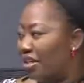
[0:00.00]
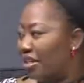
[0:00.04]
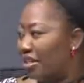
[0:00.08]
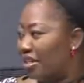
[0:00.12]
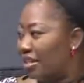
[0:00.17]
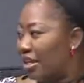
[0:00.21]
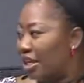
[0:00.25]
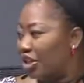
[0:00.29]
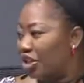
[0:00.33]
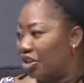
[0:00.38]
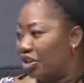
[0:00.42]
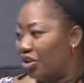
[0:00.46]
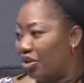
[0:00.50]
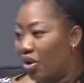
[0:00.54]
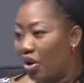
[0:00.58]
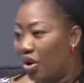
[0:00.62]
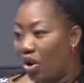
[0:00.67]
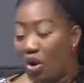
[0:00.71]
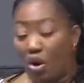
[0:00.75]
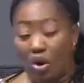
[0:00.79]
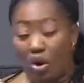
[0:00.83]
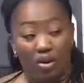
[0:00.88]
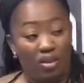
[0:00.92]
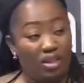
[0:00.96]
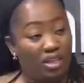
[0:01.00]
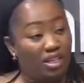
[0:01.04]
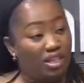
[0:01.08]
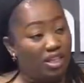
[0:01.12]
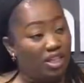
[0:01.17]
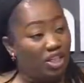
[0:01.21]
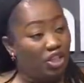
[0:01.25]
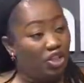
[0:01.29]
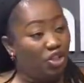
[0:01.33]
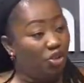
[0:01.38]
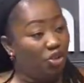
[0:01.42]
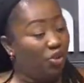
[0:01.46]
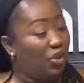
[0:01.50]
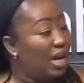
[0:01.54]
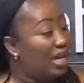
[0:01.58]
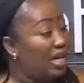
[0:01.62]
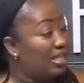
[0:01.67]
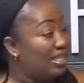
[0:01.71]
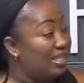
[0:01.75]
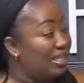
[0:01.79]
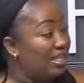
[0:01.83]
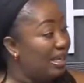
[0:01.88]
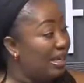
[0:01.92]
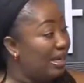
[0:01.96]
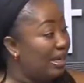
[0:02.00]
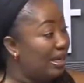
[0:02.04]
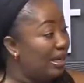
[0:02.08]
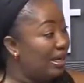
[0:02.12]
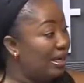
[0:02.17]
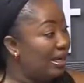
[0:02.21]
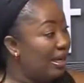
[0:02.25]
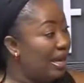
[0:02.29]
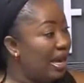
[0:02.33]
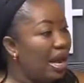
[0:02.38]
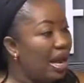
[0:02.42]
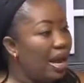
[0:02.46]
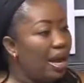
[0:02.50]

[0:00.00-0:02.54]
discussion on this issue has taken.